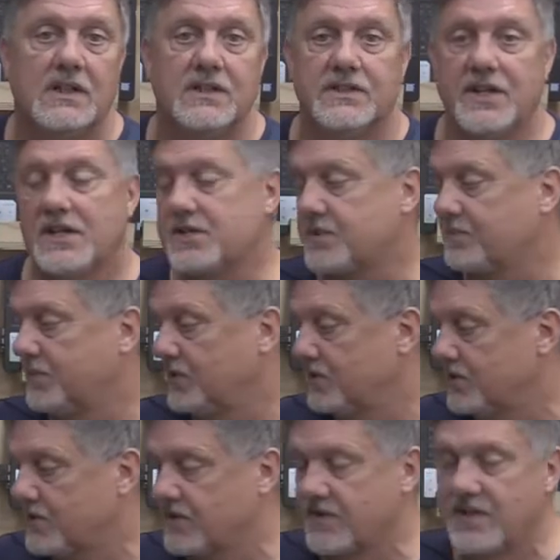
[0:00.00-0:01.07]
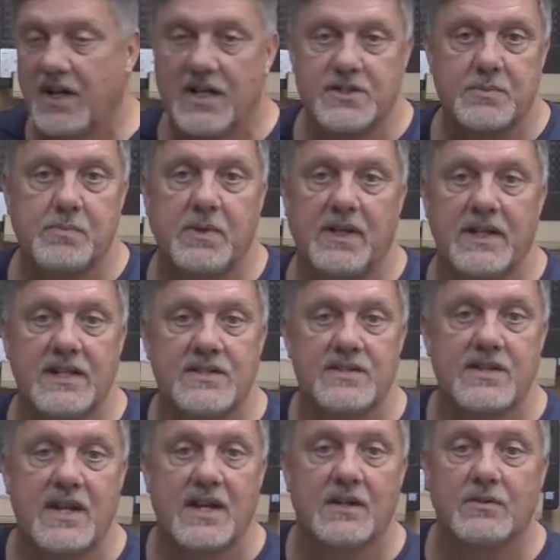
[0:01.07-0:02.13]
dust boots, touch
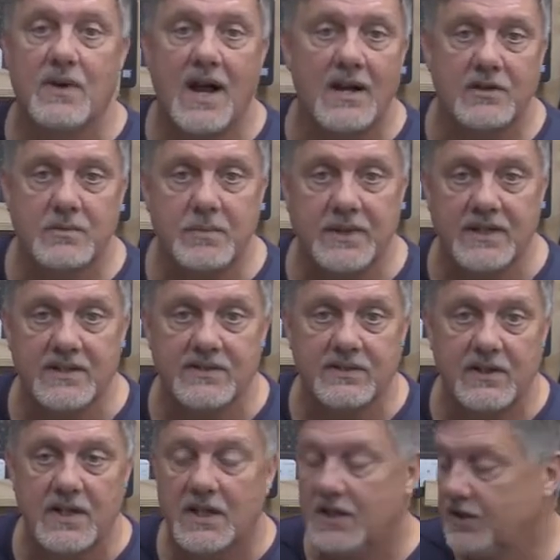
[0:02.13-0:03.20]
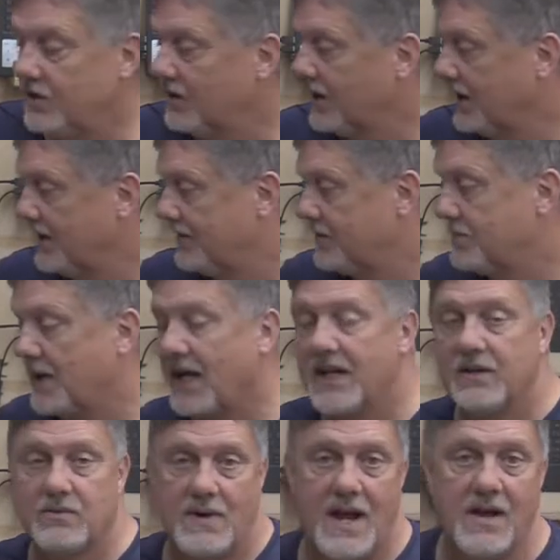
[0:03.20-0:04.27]
plates, and router bits. You can even buy
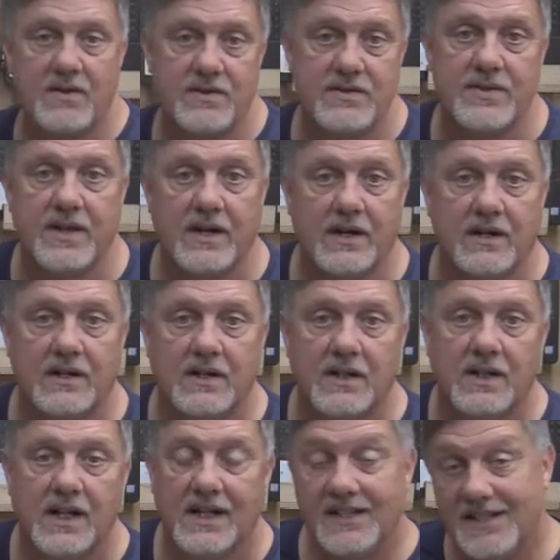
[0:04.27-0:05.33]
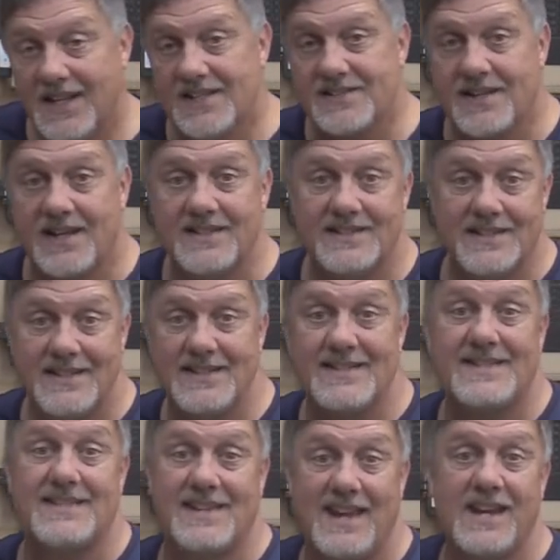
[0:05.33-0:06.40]
a router there. And yes, I did
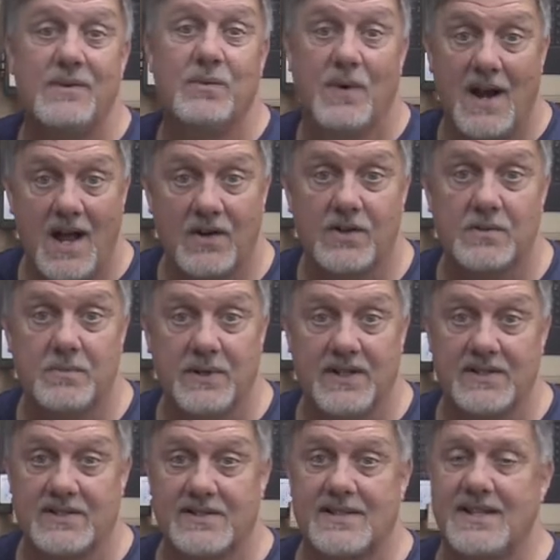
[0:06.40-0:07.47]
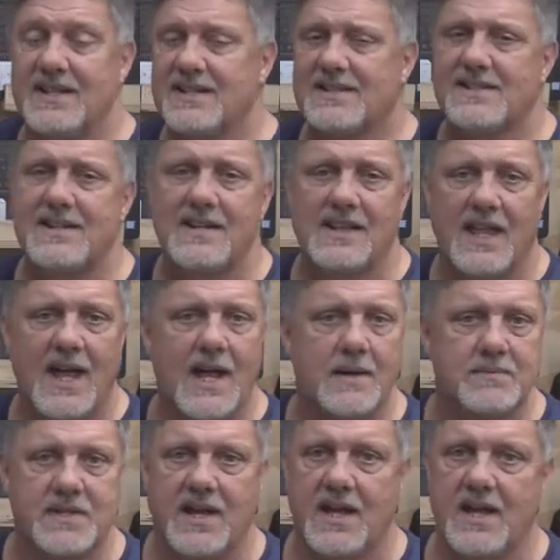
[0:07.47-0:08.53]
say router bits. CNC
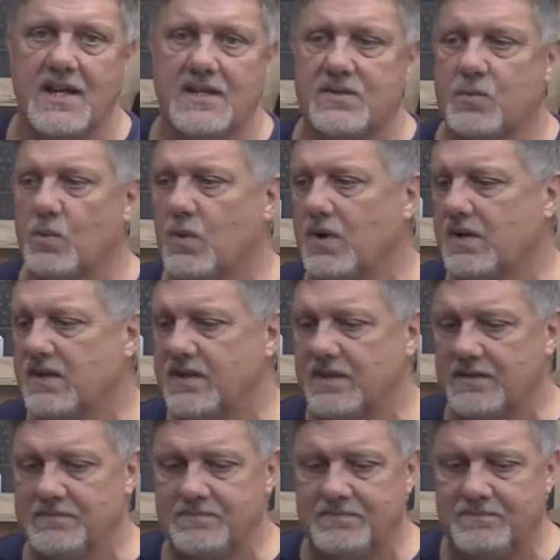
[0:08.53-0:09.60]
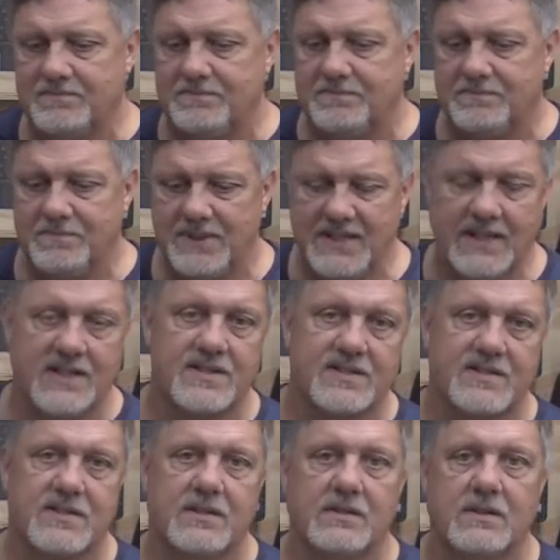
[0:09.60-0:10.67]
Labs has one of the
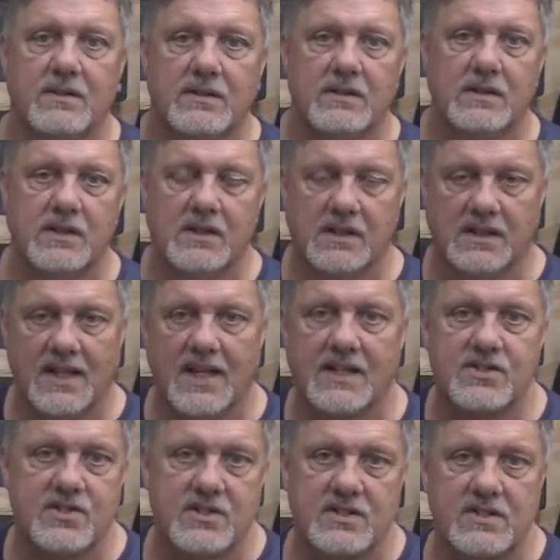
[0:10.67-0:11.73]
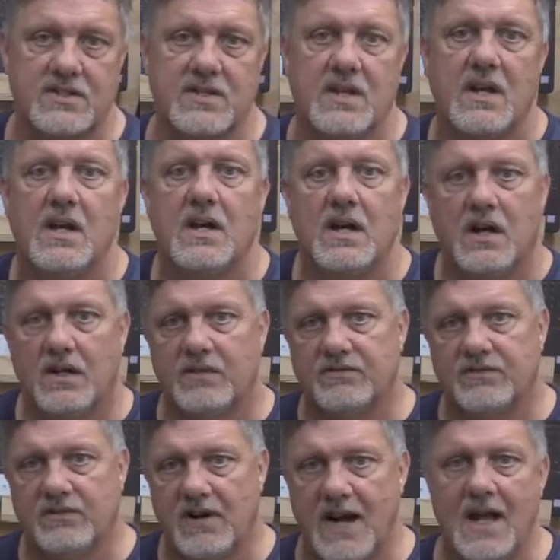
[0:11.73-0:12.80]
biggest collections of
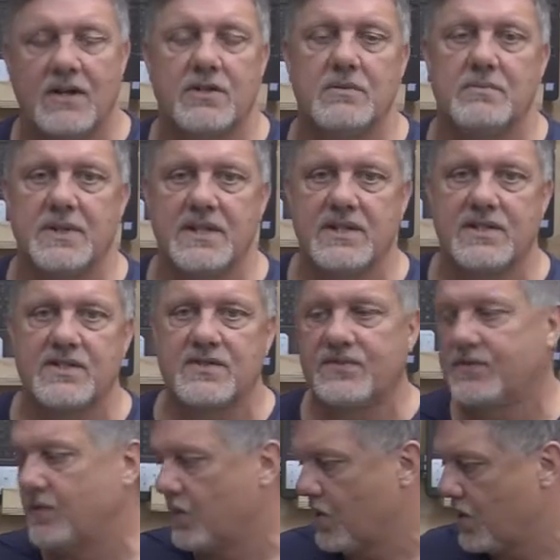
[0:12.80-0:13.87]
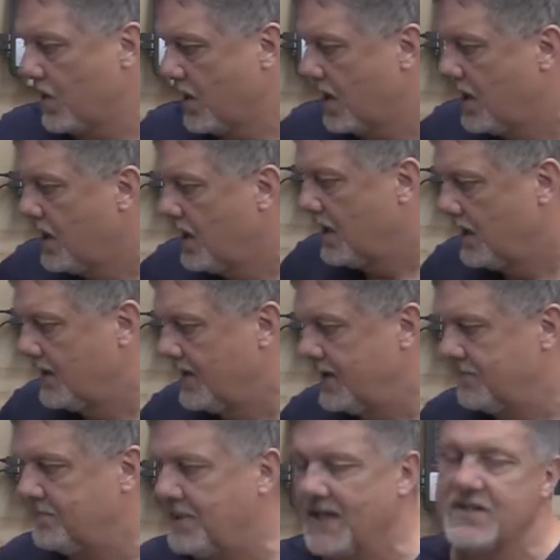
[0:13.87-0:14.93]
router bits for the
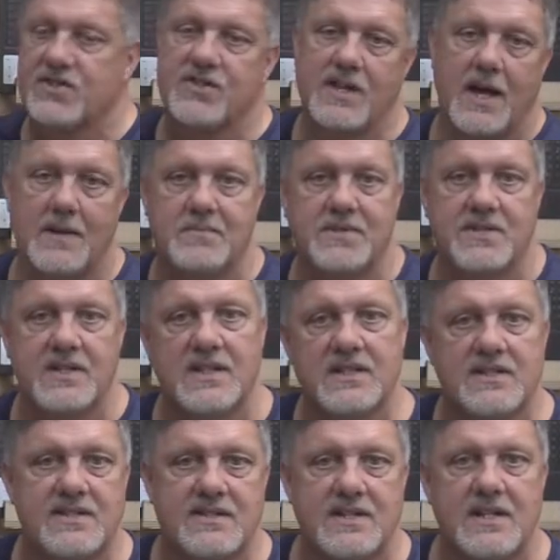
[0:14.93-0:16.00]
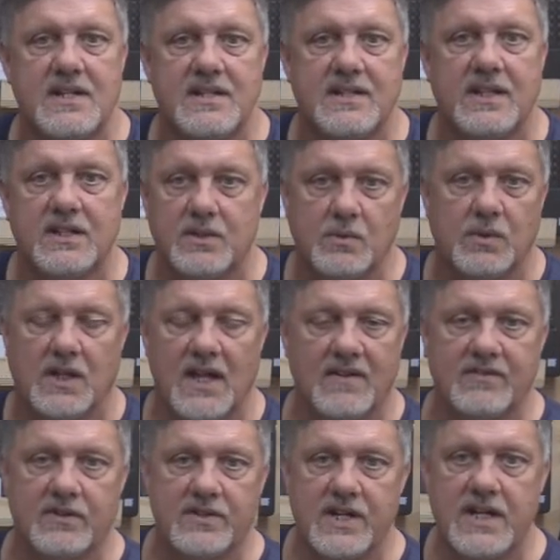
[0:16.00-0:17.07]
benchtop CNC that you will
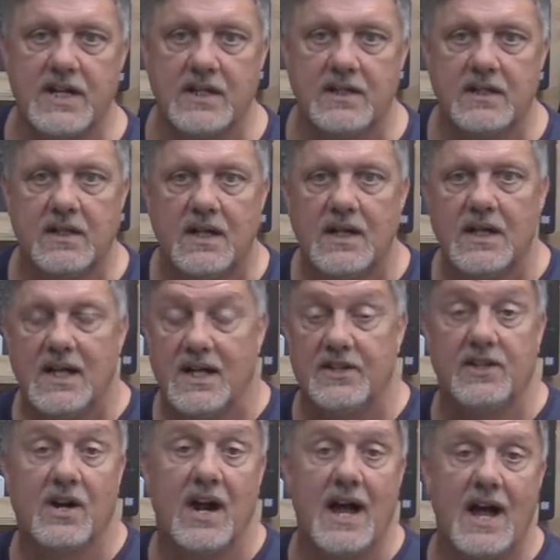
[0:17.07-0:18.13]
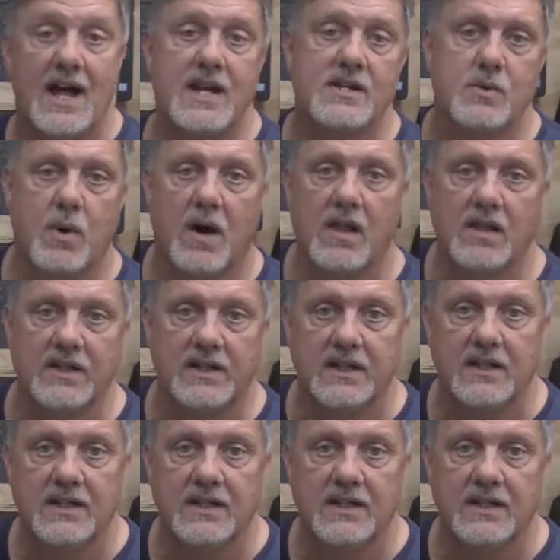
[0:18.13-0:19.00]
ever need, and they're high quality.